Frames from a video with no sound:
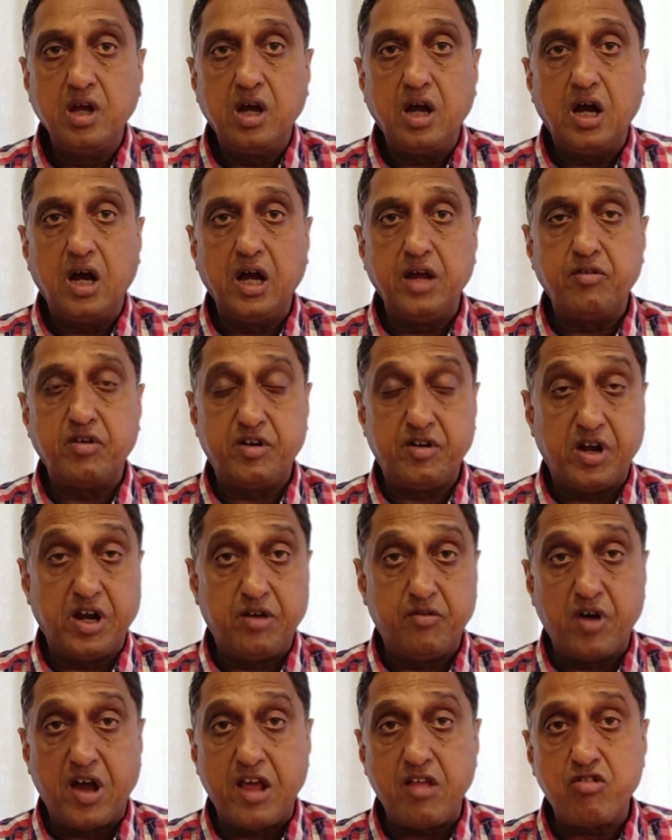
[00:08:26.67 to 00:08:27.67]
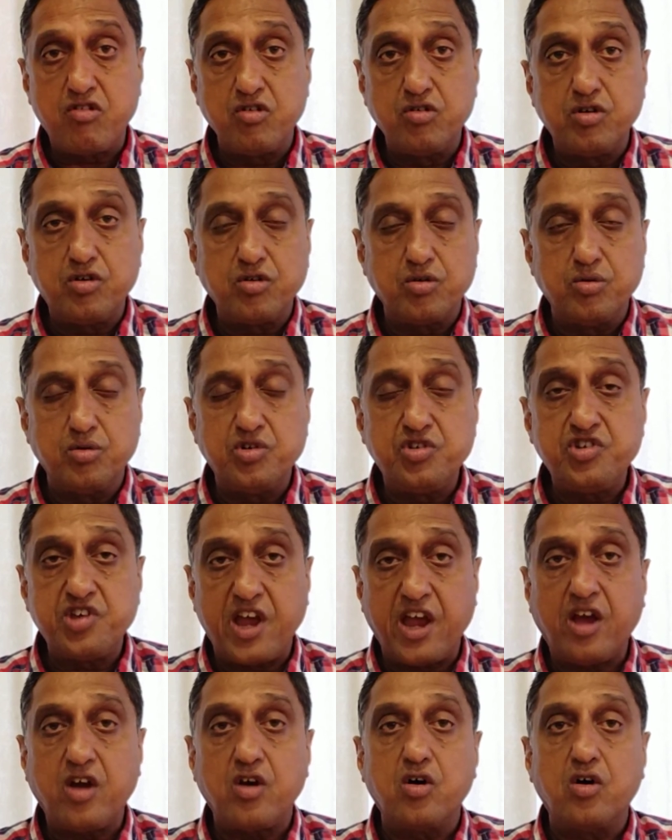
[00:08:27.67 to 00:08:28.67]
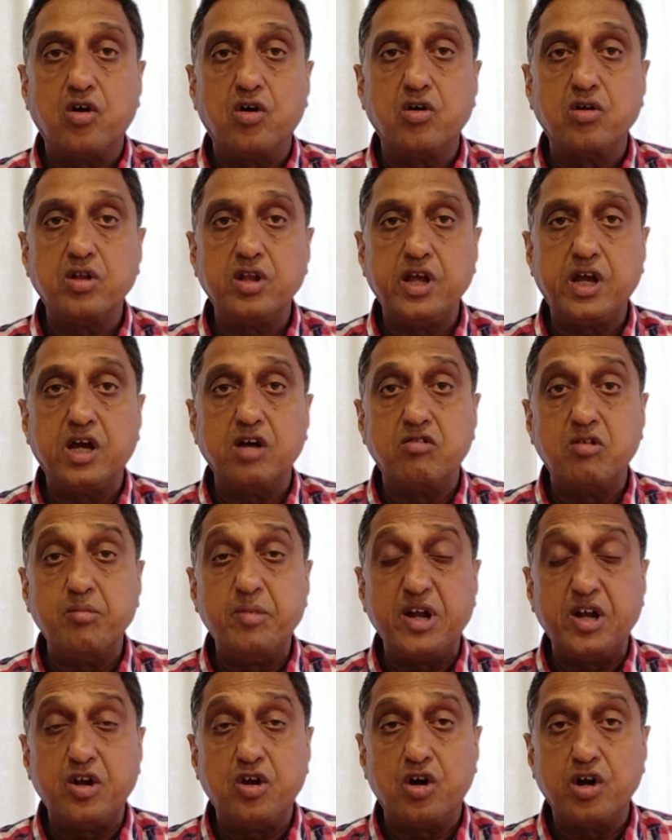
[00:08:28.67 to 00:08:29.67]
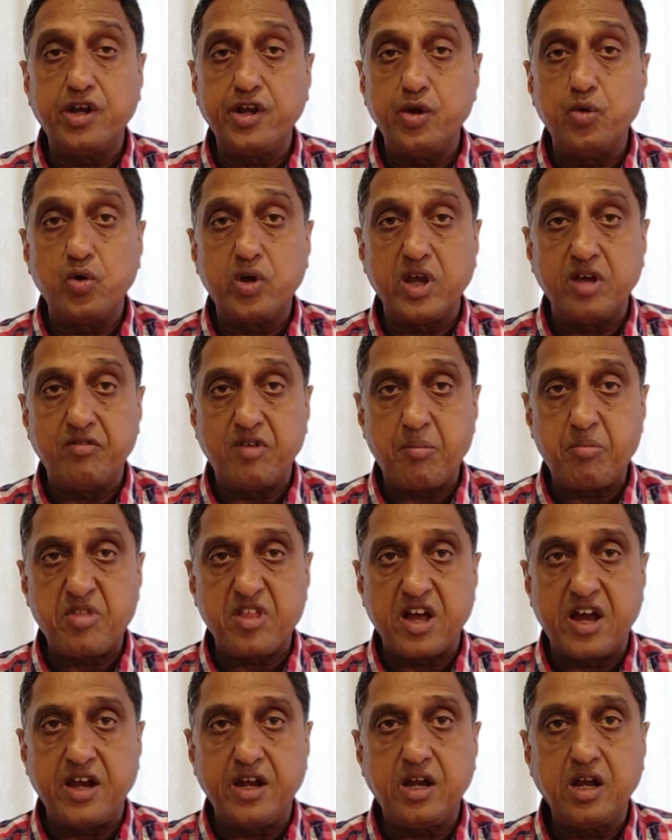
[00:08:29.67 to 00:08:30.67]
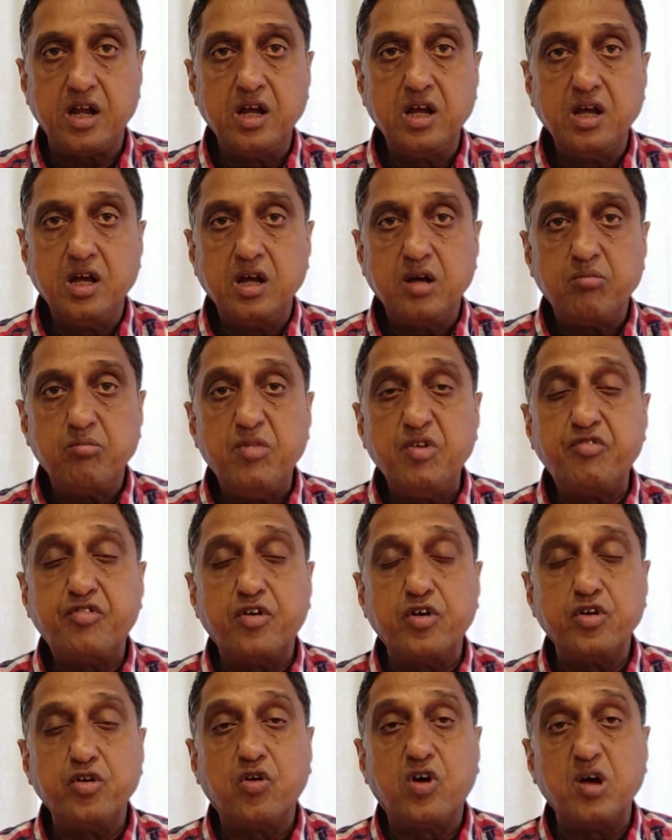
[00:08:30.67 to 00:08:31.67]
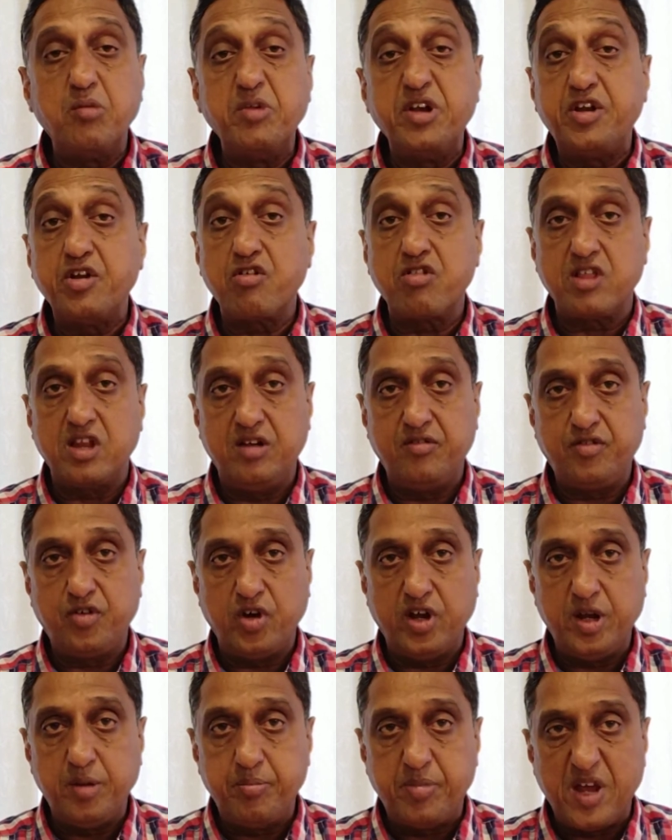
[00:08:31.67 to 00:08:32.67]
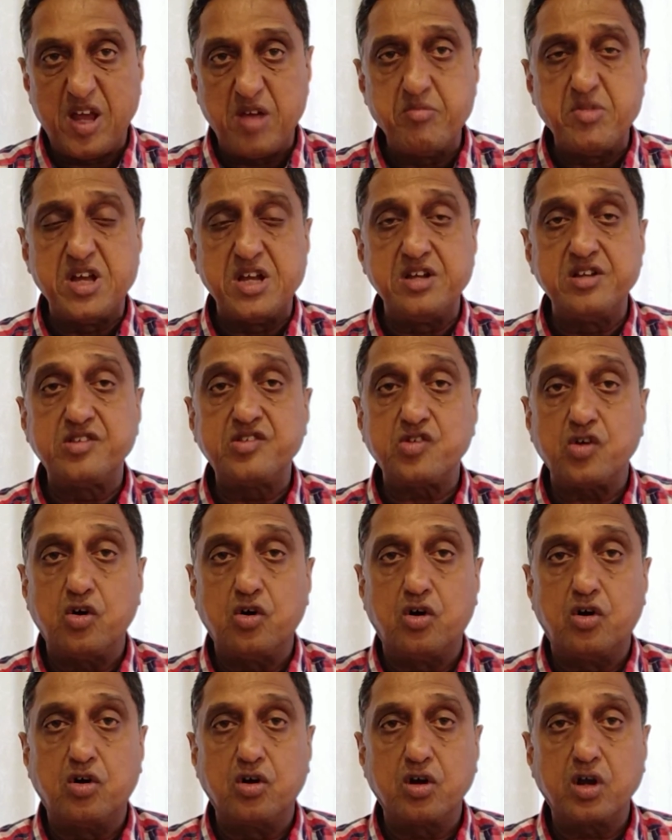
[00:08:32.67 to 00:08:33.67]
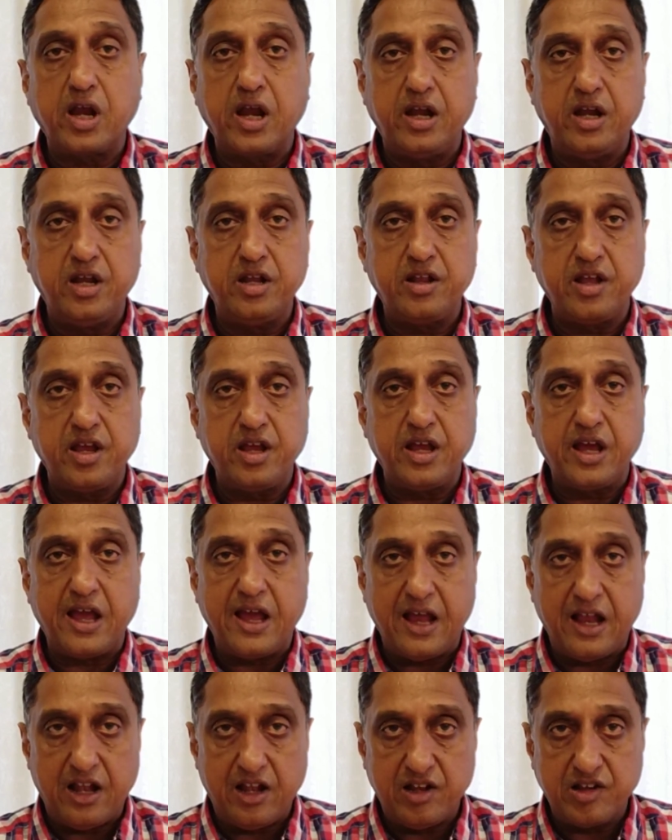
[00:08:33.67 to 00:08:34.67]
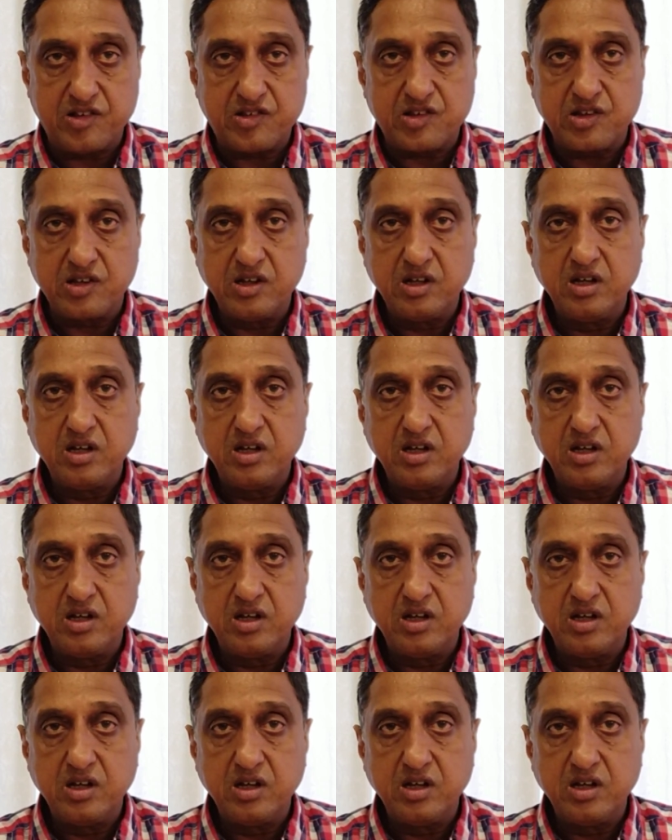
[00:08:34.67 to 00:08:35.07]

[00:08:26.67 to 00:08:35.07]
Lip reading: I would advise you to check on the government.uk website before you commit yourself to any payments or anything else.